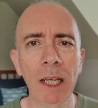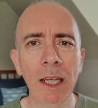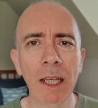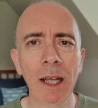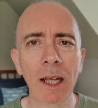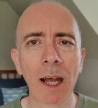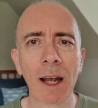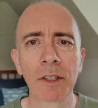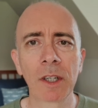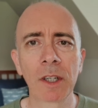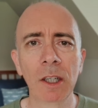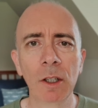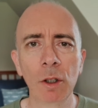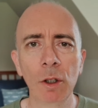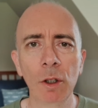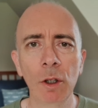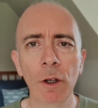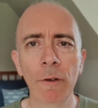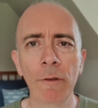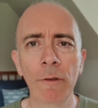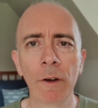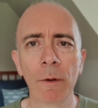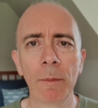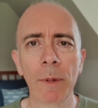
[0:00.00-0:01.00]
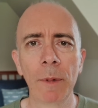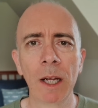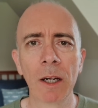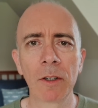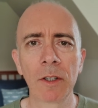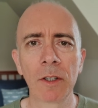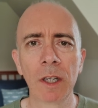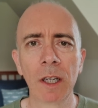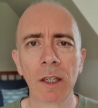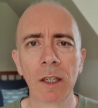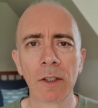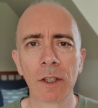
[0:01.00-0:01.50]
asking you for
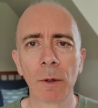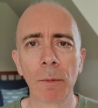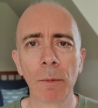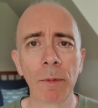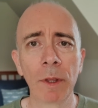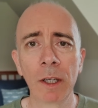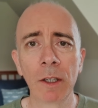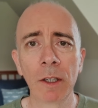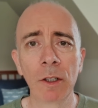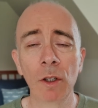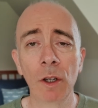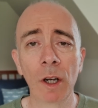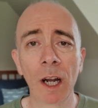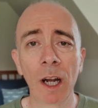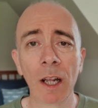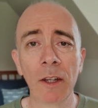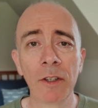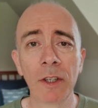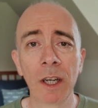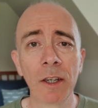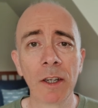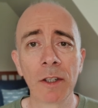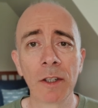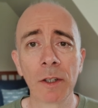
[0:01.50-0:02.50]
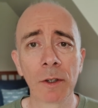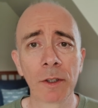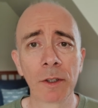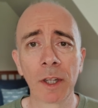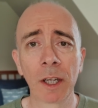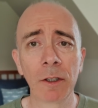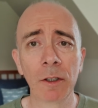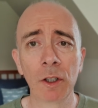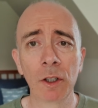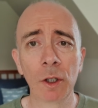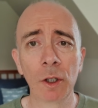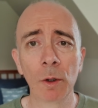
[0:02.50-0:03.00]
mercy, something your ancestors
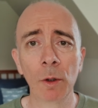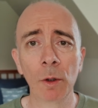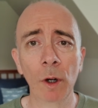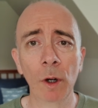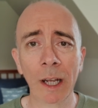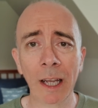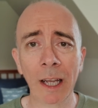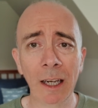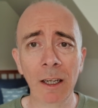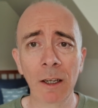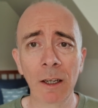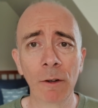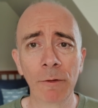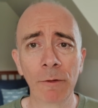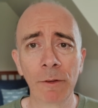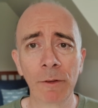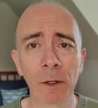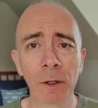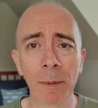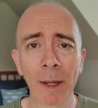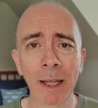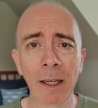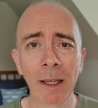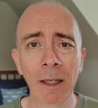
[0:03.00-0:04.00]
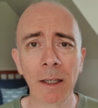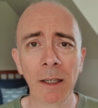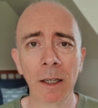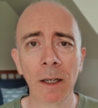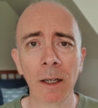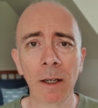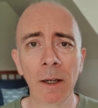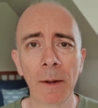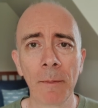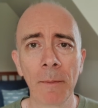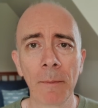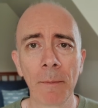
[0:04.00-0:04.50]
didn't show any of to mine.
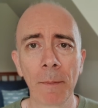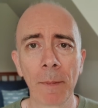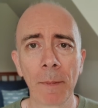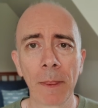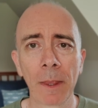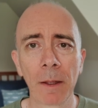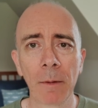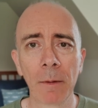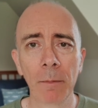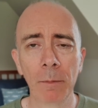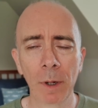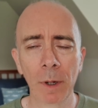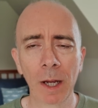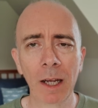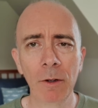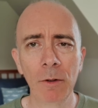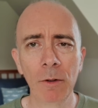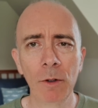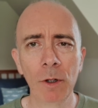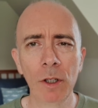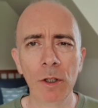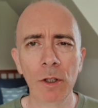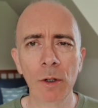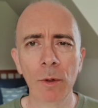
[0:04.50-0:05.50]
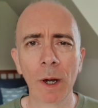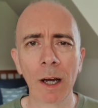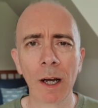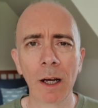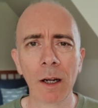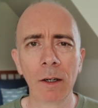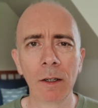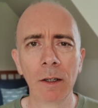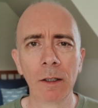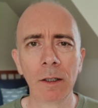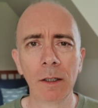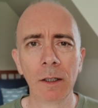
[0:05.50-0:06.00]
But I know who you are.
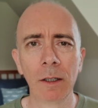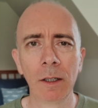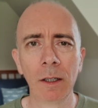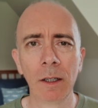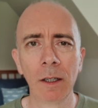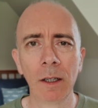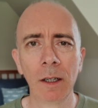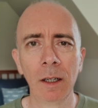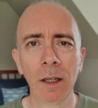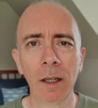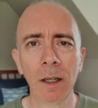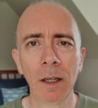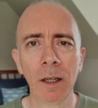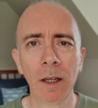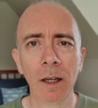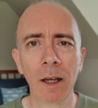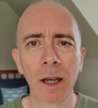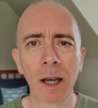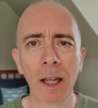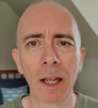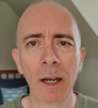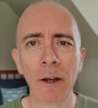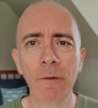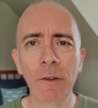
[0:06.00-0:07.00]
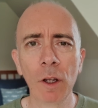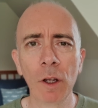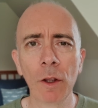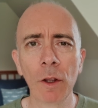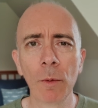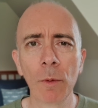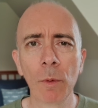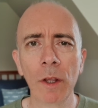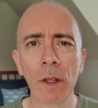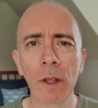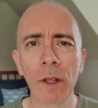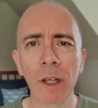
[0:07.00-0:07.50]
And if you're the
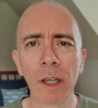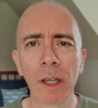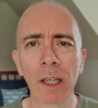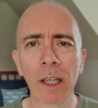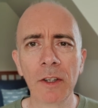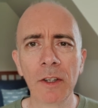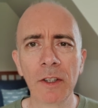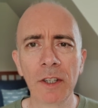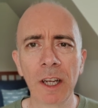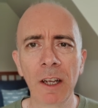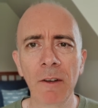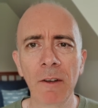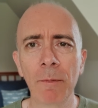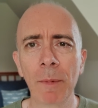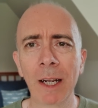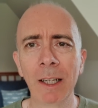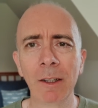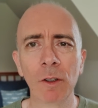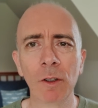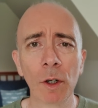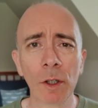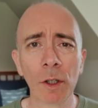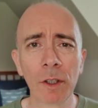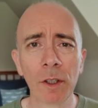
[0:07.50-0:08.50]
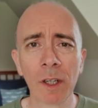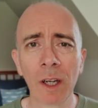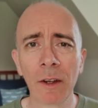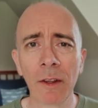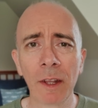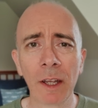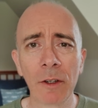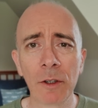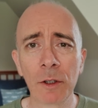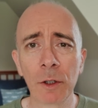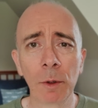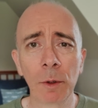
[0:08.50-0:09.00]
one that can save my daughter,
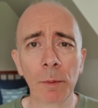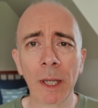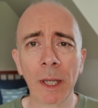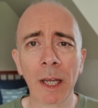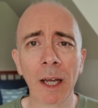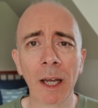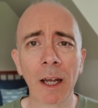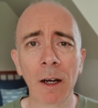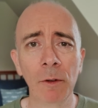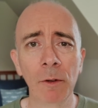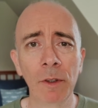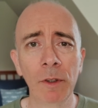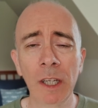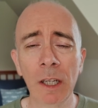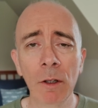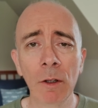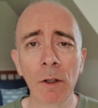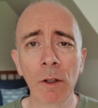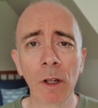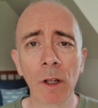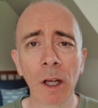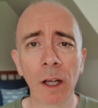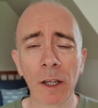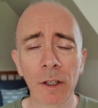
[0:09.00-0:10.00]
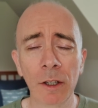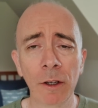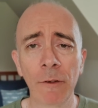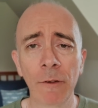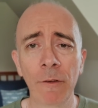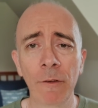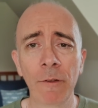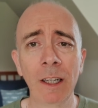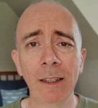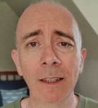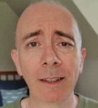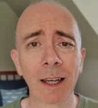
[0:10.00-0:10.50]
then so be it. I'll kneel at your
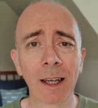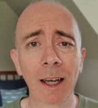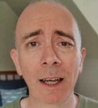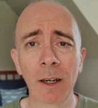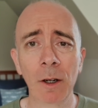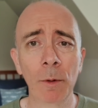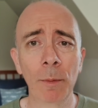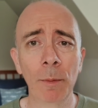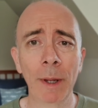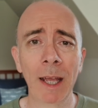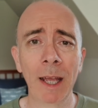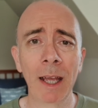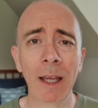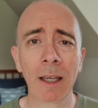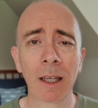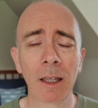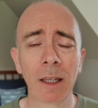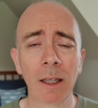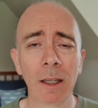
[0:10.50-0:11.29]
feet and I'll beg.